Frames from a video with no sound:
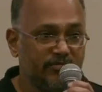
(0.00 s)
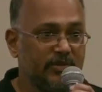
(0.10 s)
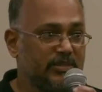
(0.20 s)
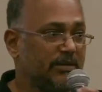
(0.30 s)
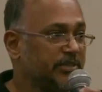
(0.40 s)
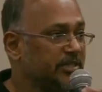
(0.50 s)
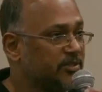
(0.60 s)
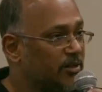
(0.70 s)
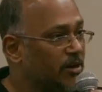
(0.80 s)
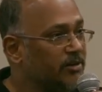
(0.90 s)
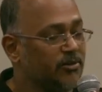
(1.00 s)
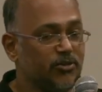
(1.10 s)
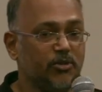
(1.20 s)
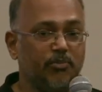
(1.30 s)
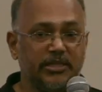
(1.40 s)
something is wrong, could
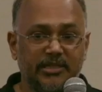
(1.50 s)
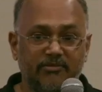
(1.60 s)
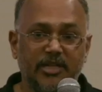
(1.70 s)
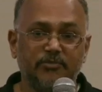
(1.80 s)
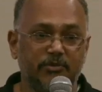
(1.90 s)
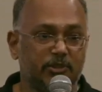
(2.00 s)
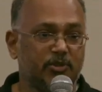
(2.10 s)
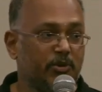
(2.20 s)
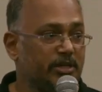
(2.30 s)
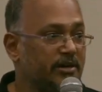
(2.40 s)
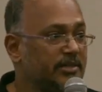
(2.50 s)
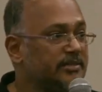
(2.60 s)
you please advise me what's going on?